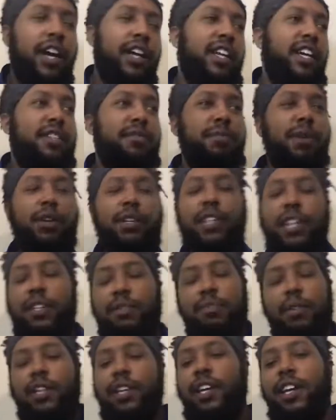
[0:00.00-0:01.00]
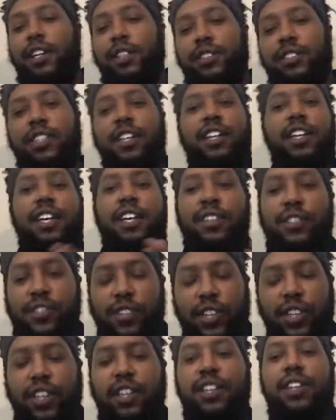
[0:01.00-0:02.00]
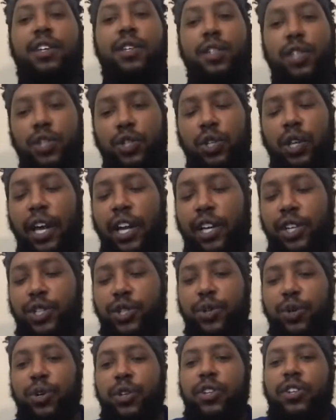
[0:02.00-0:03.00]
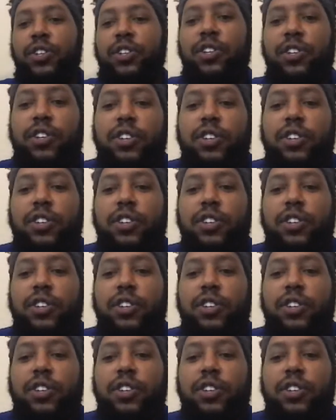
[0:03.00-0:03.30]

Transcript: All right, that's my Daniel. Scene. Did you like it, Jordan?